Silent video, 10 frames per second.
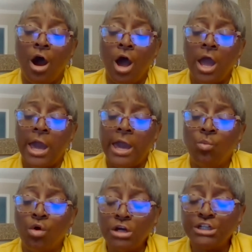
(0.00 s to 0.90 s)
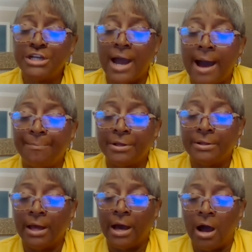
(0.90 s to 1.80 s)
a workshop
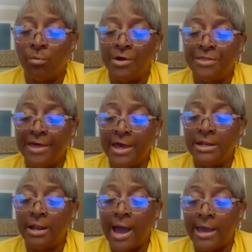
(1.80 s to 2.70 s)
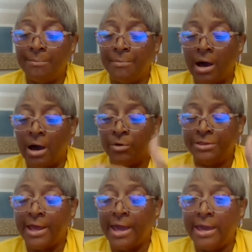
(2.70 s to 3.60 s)
with
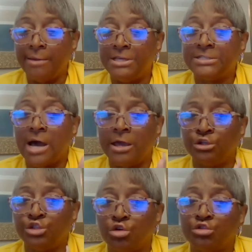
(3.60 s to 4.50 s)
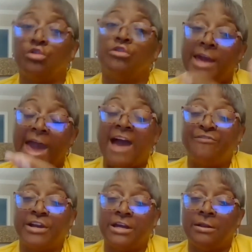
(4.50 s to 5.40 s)
the AME Zion Church, or the
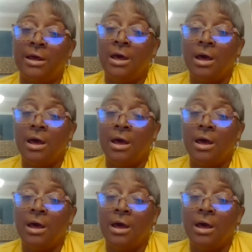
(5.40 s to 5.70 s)
African